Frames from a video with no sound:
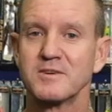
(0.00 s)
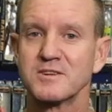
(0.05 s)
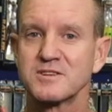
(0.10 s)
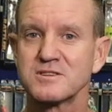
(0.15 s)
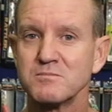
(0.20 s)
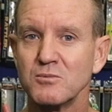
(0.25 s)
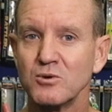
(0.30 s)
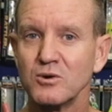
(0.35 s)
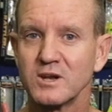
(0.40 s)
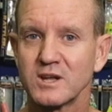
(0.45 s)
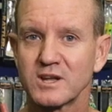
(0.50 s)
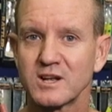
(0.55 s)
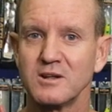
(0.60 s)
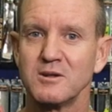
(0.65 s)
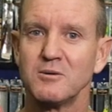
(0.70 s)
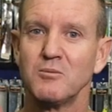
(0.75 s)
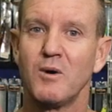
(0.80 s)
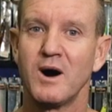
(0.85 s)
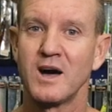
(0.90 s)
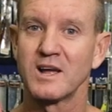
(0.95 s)
small
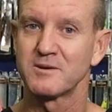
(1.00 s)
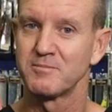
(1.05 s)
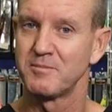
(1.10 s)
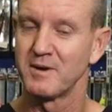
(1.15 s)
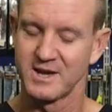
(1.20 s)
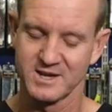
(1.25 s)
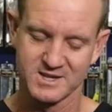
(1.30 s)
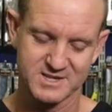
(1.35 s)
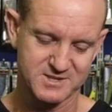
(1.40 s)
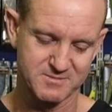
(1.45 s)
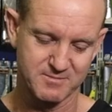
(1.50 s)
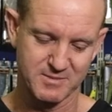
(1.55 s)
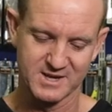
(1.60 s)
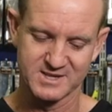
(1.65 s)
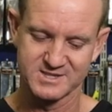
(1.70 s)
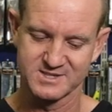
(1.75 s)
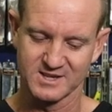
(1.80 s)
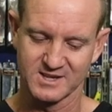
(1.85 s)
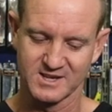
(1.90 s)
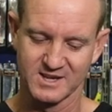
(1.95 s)
little white baits
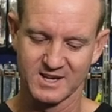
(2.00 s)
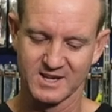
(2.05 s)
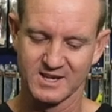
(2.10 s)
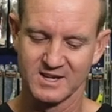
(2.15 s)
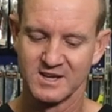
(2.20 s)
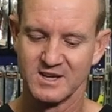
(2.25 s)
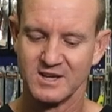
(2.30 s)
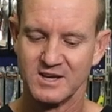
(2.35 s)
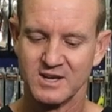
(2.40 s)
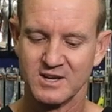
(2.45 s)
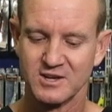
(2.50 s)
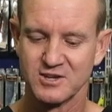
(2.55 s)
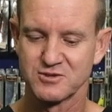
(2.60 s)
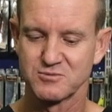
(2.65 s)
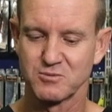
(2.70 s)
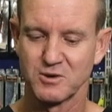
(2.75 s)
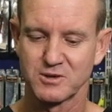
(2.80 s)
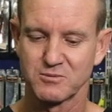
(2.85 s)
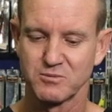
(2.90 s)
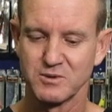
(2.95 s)
basically,
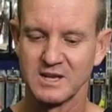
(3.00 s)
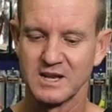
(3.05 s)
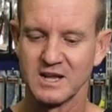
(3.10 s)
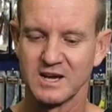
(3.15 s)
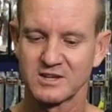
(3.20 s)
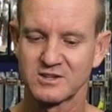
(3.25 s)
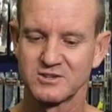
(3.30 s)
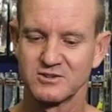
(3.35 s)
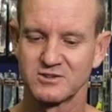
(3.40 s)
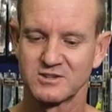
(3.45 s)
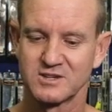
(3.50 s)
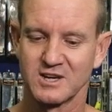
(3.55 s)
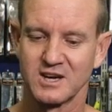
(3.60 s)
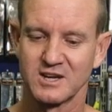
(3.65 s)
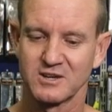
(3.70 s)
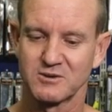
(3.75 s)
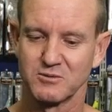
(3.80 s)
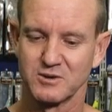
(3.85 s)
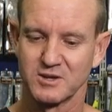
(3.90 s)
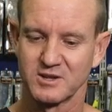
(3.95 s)
is what we like to
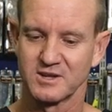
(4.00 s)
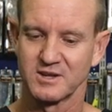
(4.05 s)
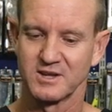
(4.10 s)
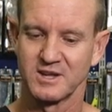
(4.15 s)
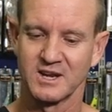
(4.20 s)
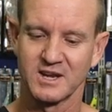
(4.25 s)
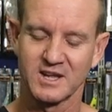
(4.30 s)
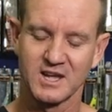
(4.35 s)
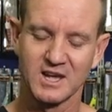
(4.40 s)
tie it with. And